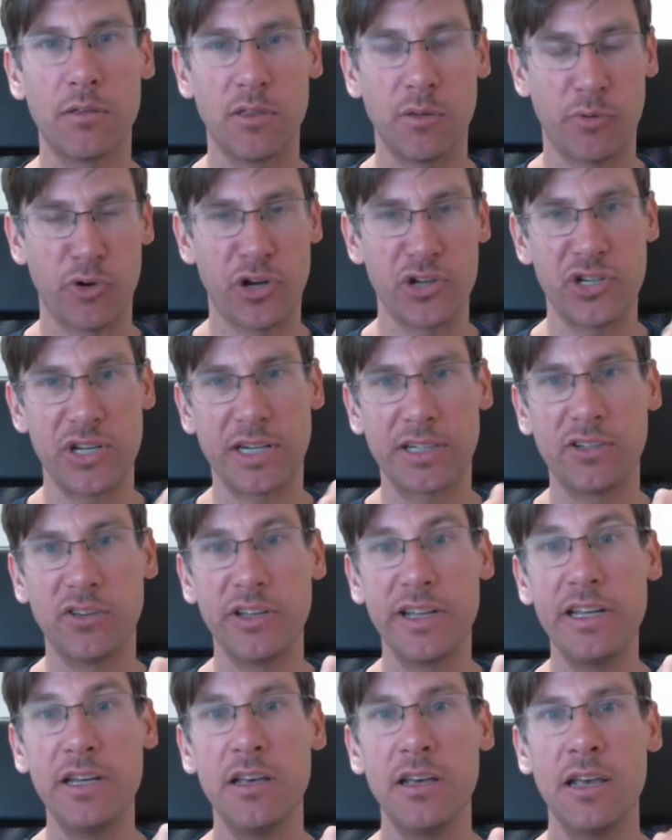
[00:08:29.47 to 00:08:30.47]
the project
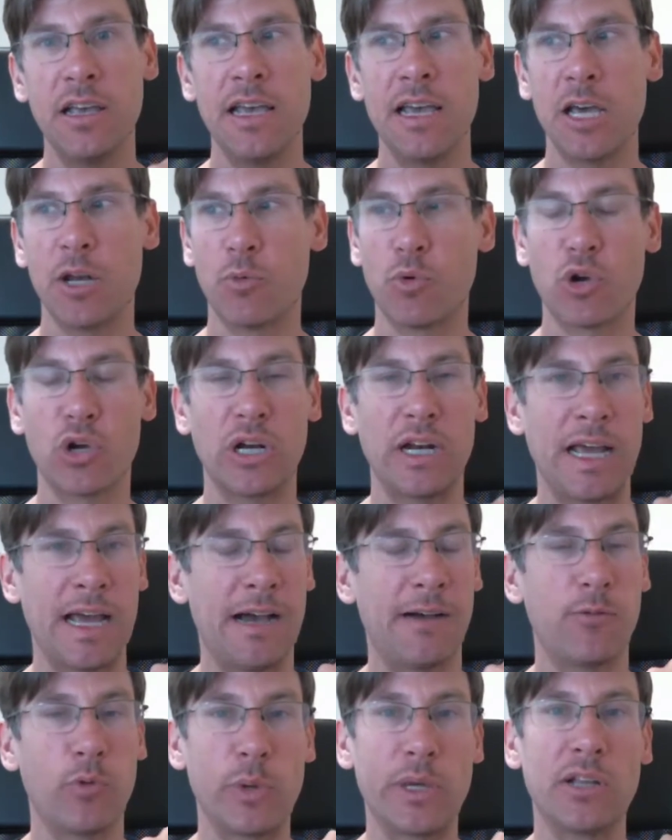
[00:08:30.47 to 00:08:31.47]
lead, and we're going
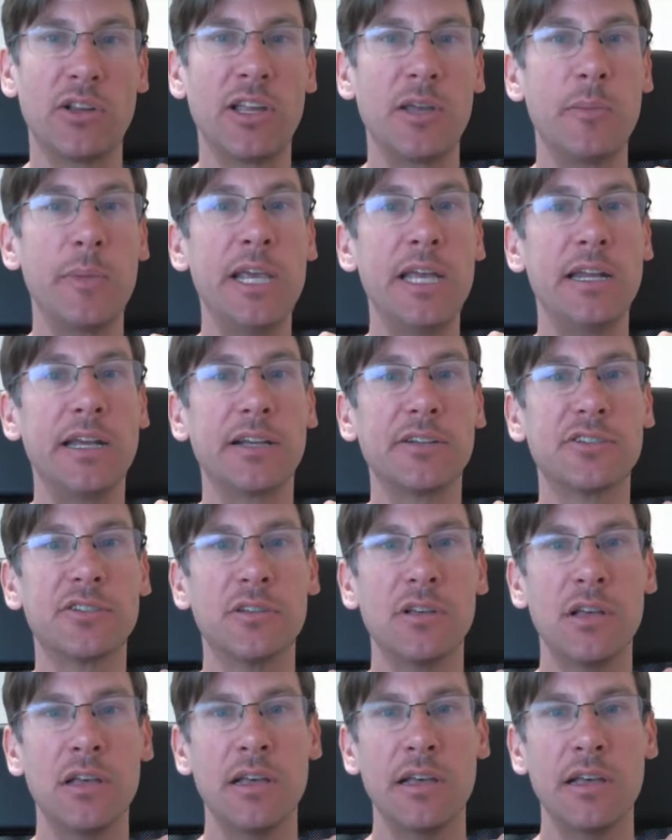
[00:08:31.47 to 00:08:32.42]
to have weekly meetings.